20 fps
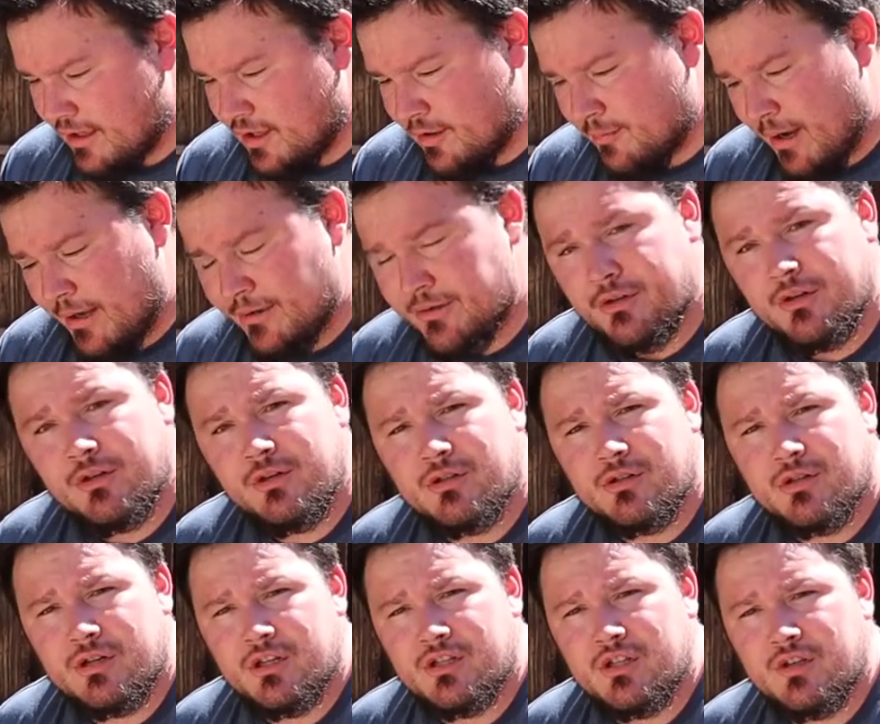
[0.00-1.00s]
And after
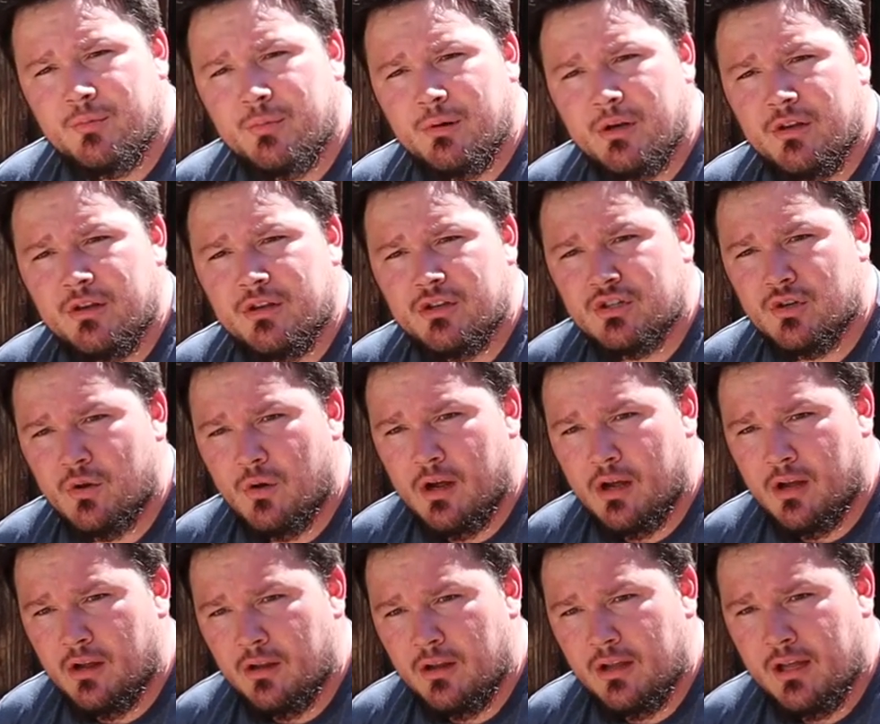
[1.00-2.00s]
all, you know, over
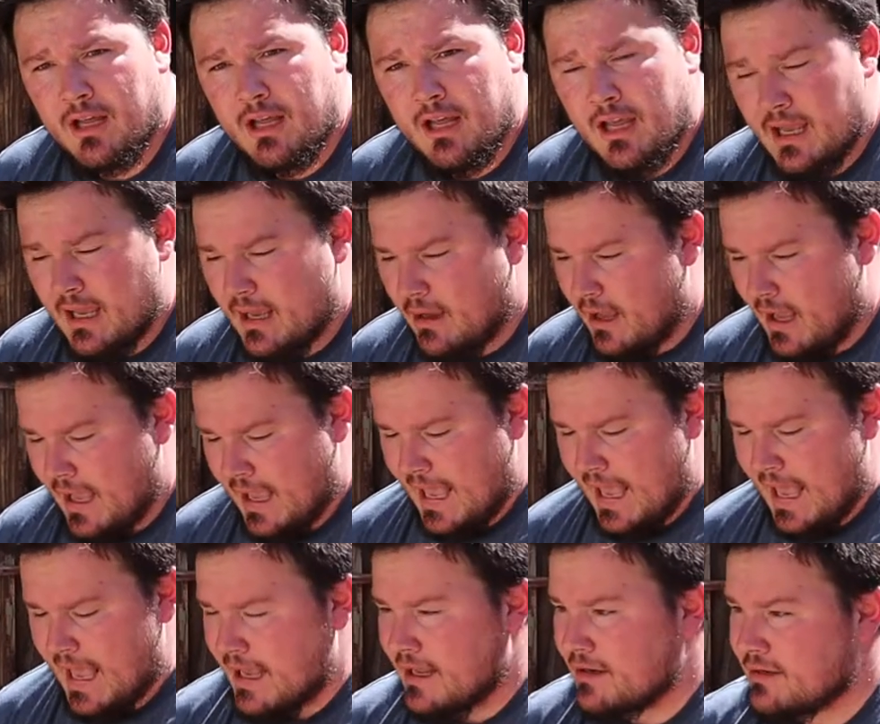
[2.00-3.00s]
time, paint will chip
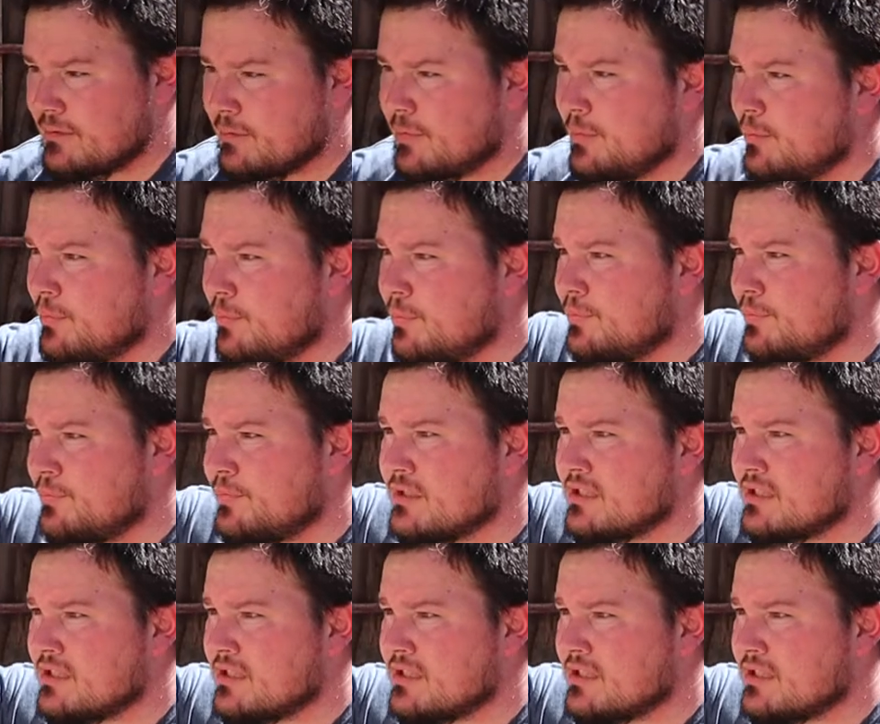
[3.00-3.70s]
and peel off